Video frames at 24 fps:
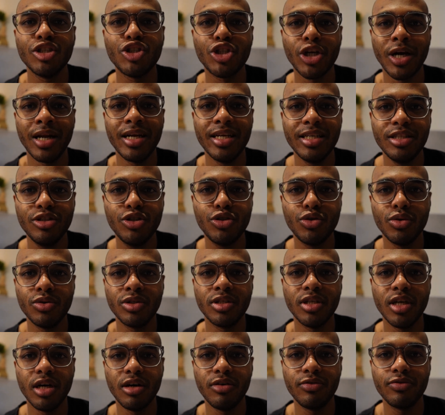challenge
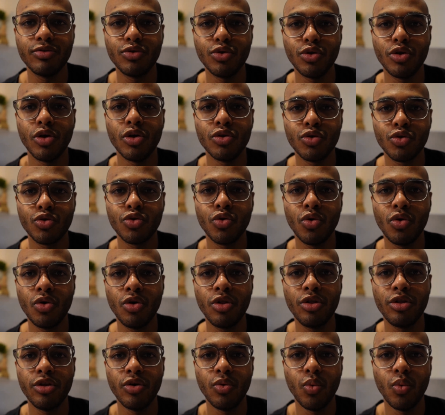yourself to control the